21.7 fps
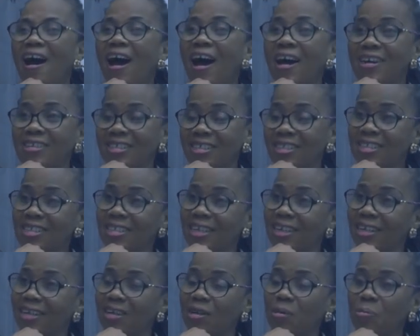Our
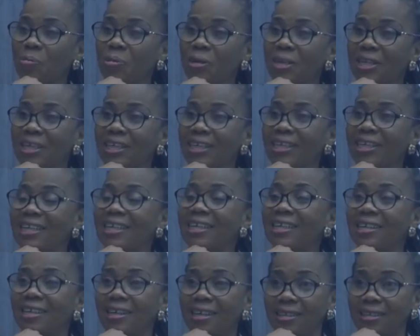sister company
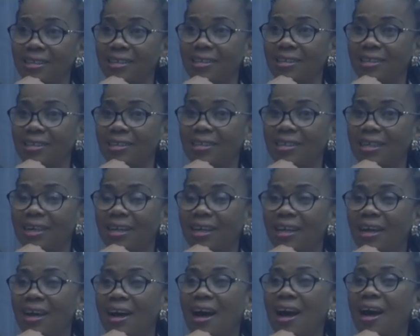in London
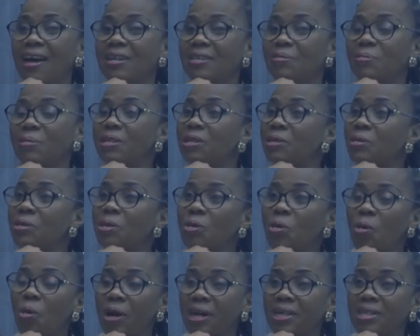has made a
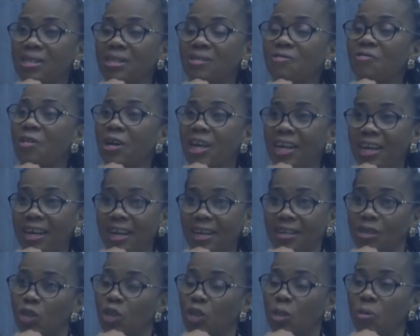request for a
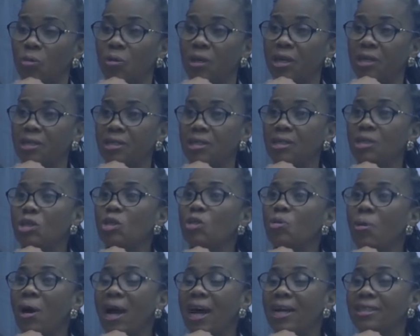Nigerian
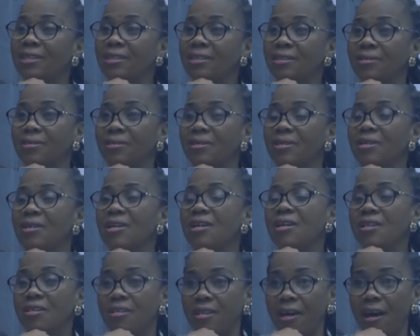to handle
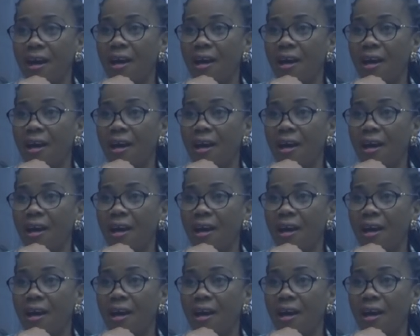the